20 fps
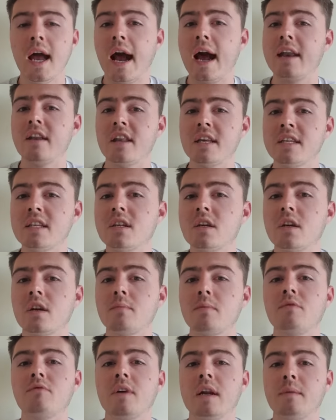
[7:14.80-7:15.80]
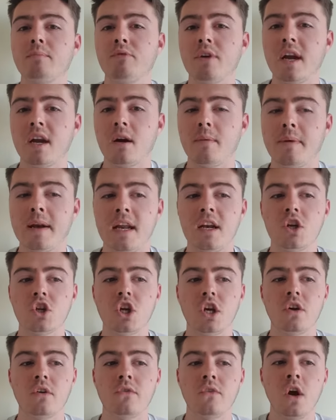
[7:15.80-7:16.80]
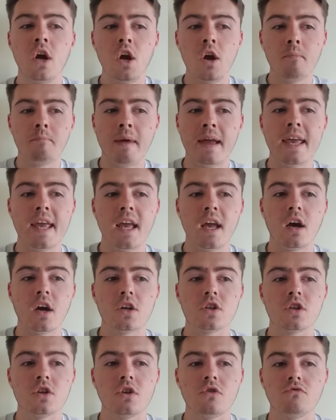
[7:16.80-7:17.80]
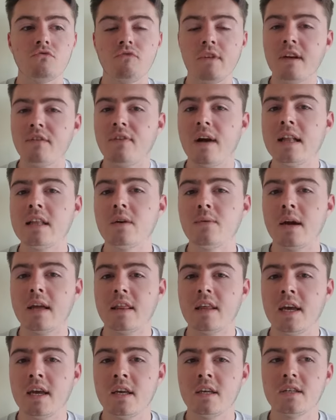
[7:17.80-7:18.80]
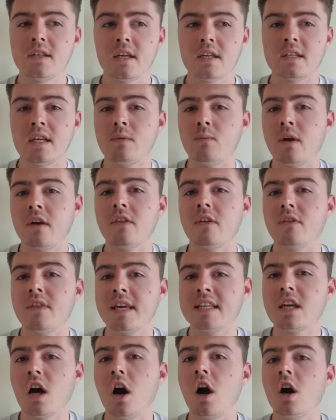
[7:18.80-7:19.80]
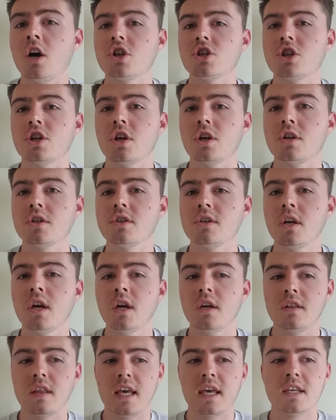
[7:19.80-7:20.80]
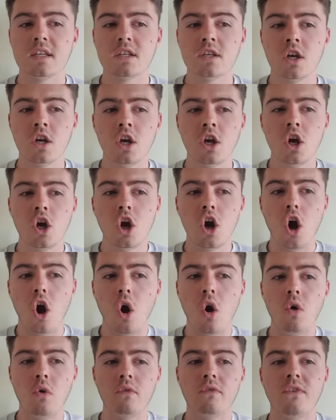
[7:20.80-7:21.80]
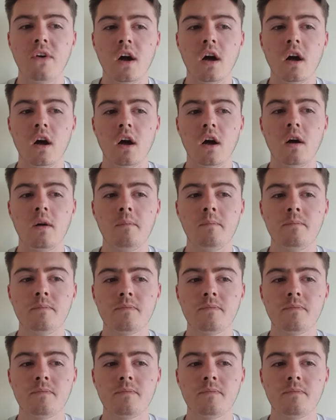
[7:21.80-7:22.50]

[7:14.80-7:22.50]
And this is going to be really bringing up an energy of making us reevaluate this and see whether this harshness, this over,